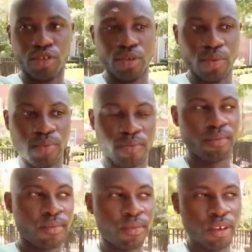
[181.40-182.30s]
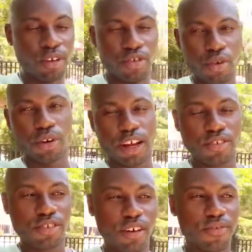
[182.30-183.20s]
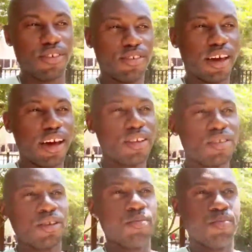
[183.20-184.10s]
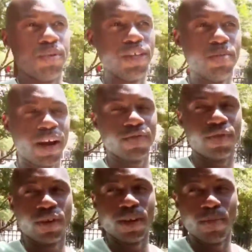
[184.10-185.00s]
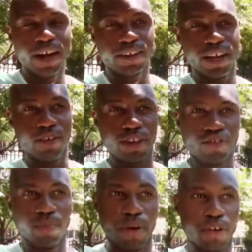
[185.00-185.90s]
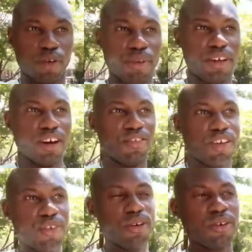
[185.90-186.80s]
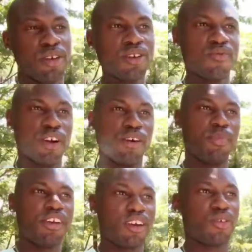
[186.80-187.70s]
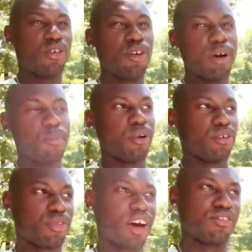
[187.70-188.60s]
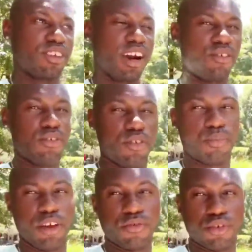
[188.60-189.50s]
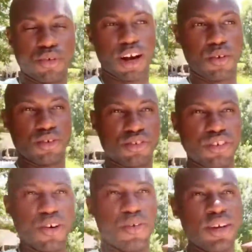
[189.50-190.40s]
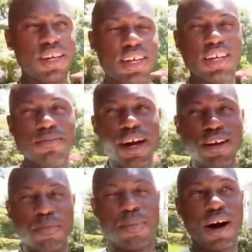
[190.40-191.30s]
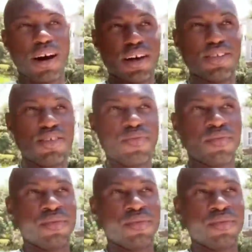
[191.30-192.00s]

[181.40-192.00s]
to doing that stuff, is that be mindful of the amount of calories that you're burning, because if you're running up and down the court, you might burn 1,000 calories if you're playing for 2 hours. So keep that in mind,